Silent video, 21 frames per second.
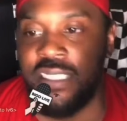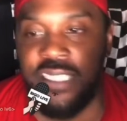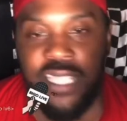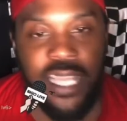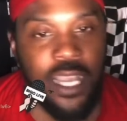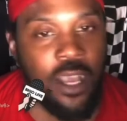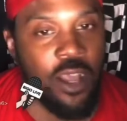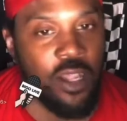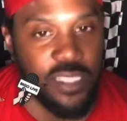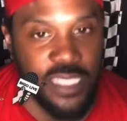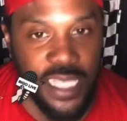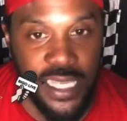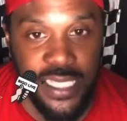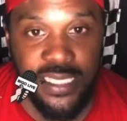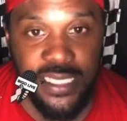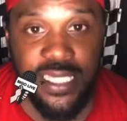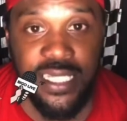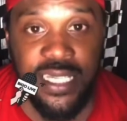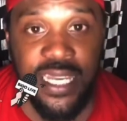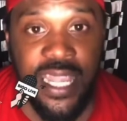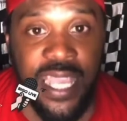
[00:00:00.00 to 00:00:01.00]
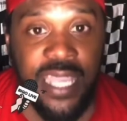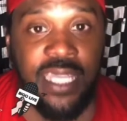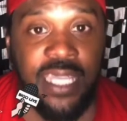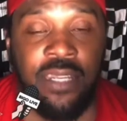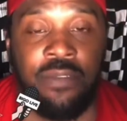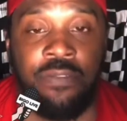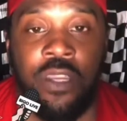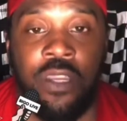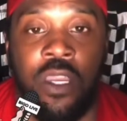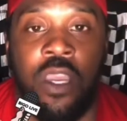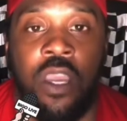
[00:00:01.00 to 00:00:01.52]
They all tested negative
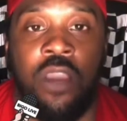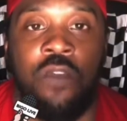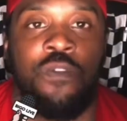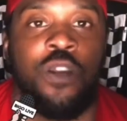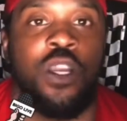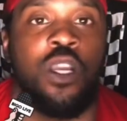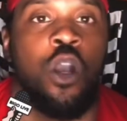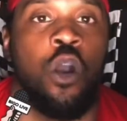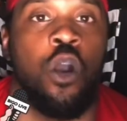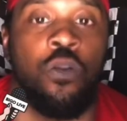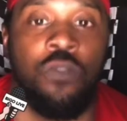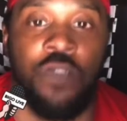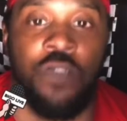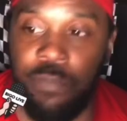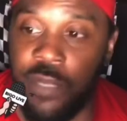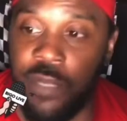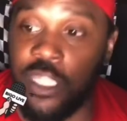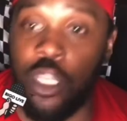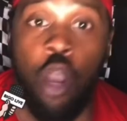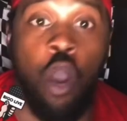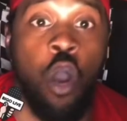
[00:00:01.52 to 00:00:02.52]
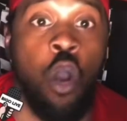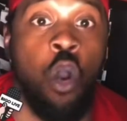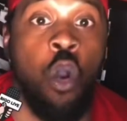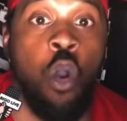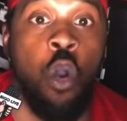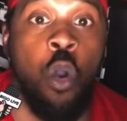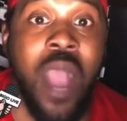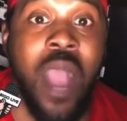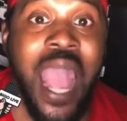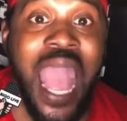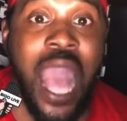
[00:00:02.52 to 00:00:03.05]
for COVID, but the
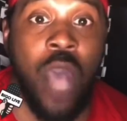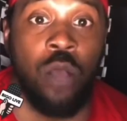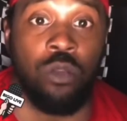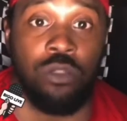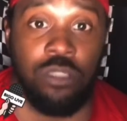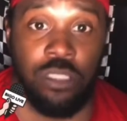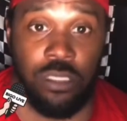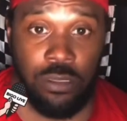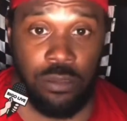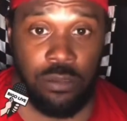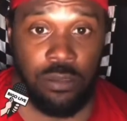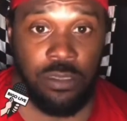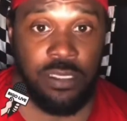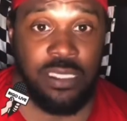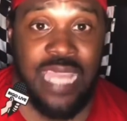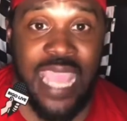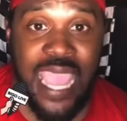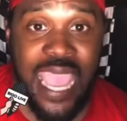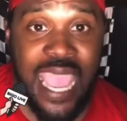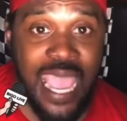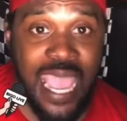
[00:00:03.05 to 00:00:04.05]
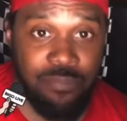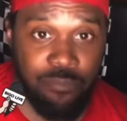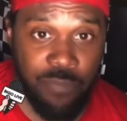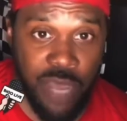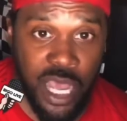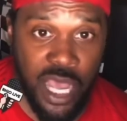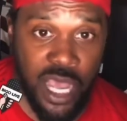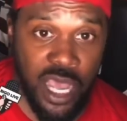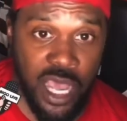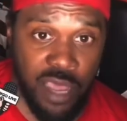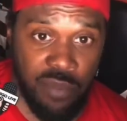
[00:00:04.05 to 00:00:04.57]
whole house, dad,
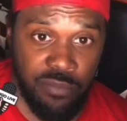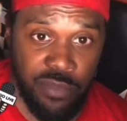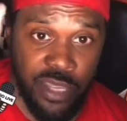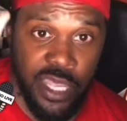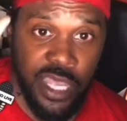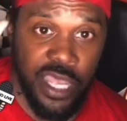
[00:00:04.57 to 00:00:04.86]
mom,